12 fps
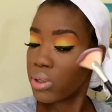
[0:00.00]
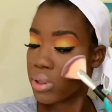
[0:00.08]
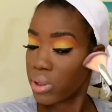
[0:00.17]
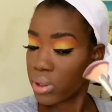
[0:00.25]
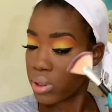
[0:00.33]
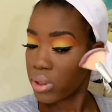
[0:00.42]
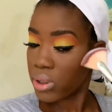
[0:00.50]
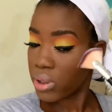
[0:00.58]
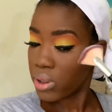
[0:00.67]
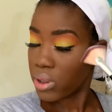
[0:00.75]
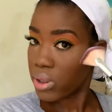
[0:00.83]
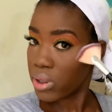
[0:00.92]
in
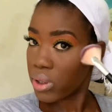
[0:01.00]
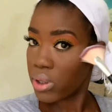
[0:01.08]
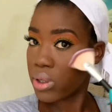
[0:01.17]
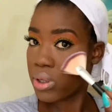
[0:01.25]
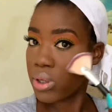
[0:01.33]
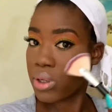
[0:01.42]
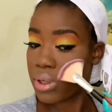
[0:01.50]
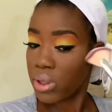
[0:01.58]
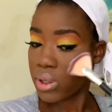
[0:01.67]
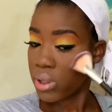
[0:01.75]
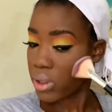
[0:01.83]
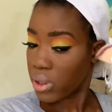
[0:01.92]
shade Coral
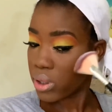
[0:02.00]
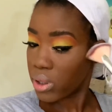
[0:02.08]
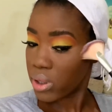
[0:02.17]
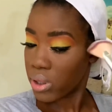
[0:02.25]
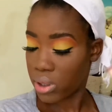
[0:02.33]
Sunset.